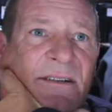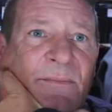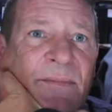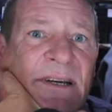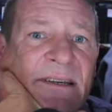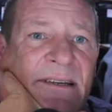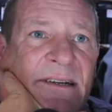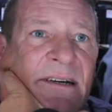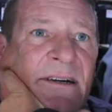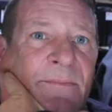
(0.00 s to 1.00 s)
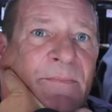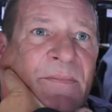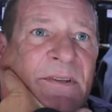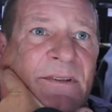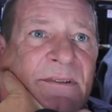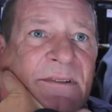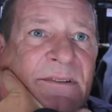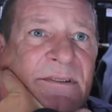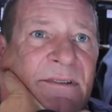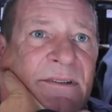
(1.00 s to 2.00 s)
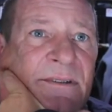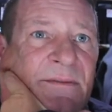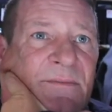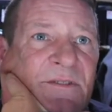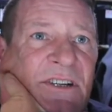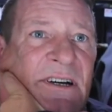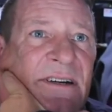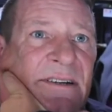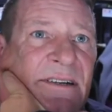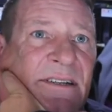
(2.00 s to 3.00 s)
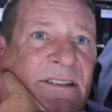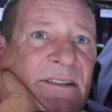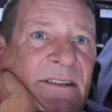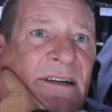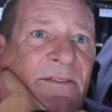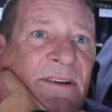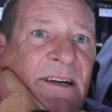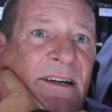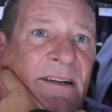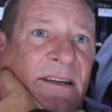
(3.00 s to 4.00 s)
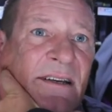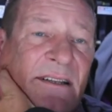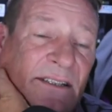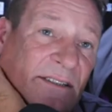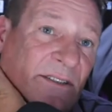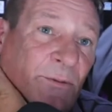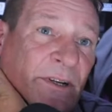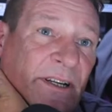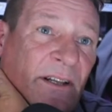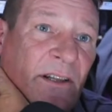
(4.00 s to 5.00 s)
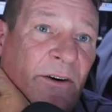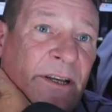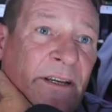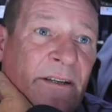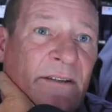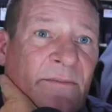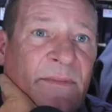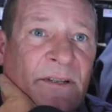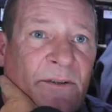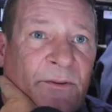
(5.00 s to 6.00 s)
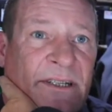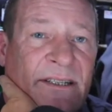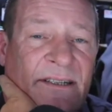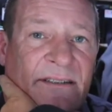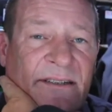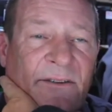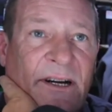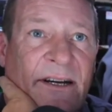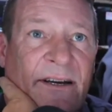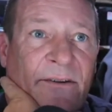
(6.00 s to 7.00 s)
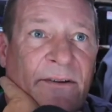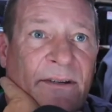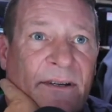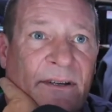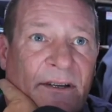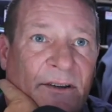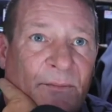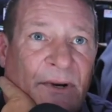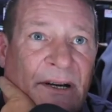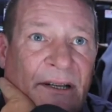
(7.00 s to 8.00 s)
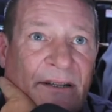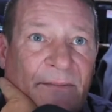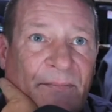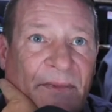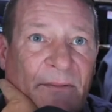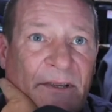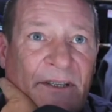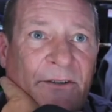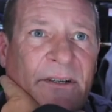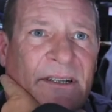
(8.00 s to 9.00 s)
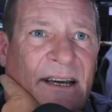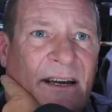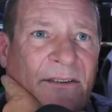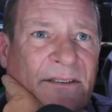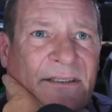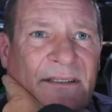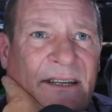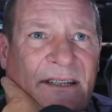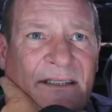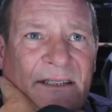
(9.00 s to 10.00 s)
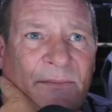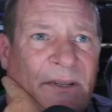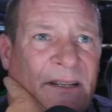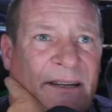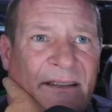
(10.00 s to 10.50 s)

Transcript: back here, this little China hutch that I've got. This is the one that Chloe, my little retic, is in right now. But I mean, you can house a snake in something like